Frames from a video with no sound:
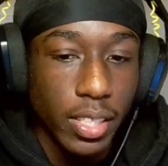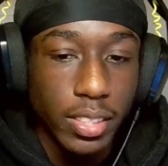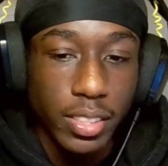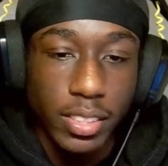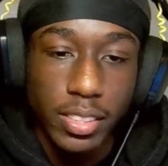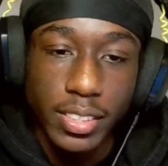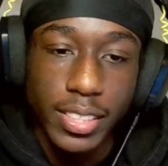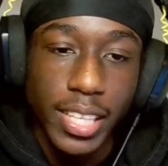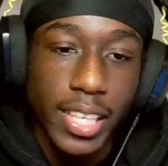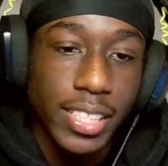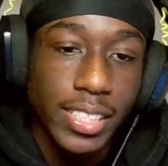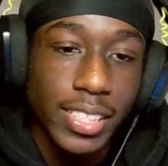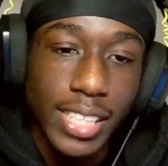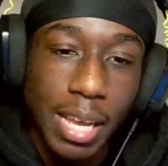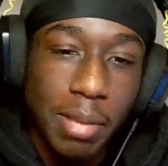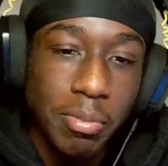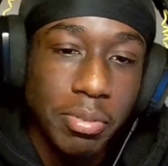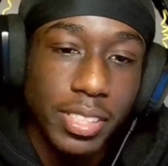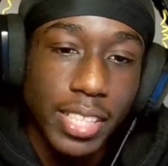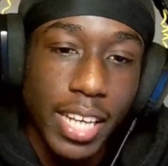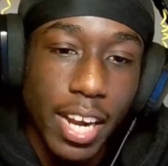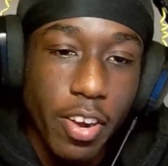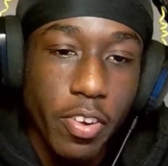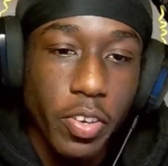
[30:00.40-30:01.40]
That's Tems
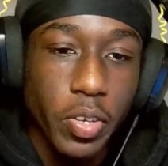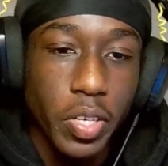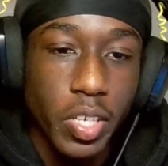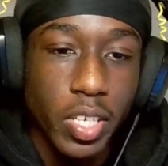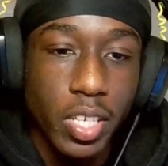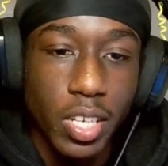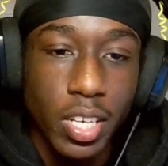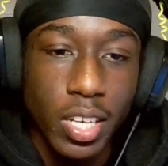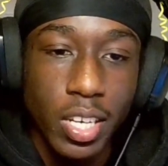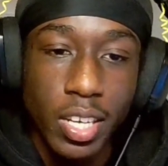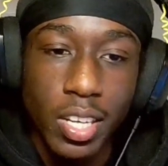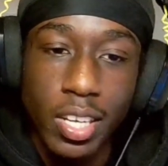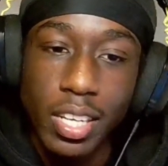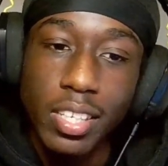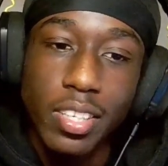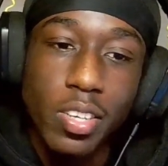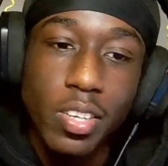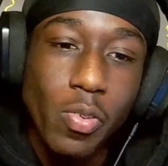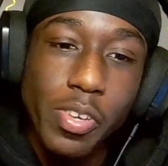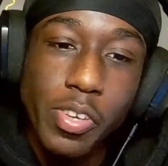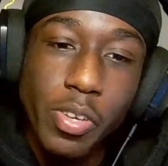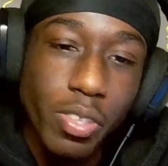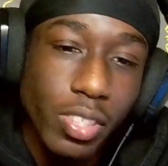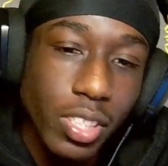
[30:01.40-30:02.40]
carrying. No
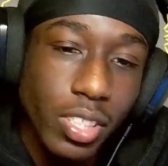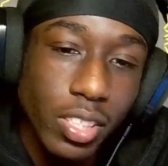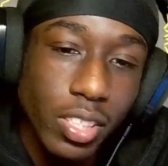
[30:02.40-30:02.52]
one knows this